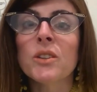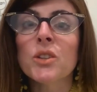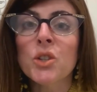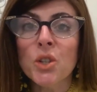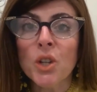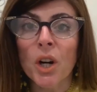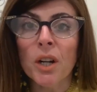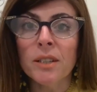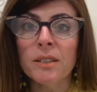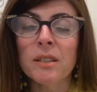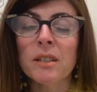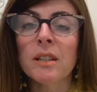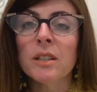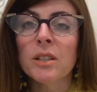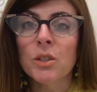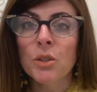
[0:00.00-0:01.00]
Start
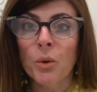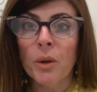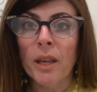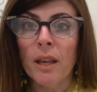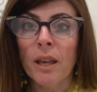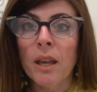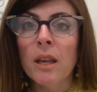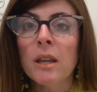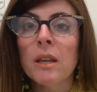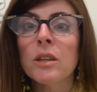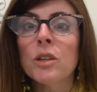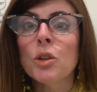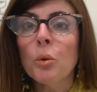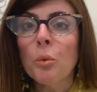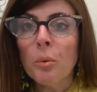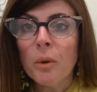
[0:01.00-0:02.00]
doing.
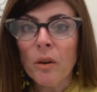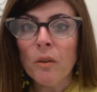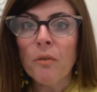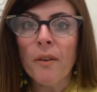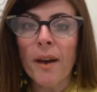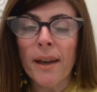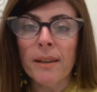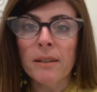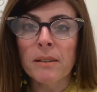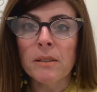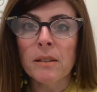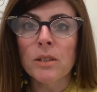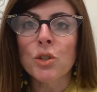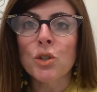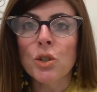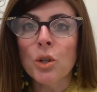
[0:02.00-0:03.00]
You will find
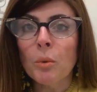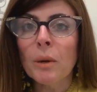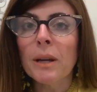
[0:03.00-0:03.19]
that you will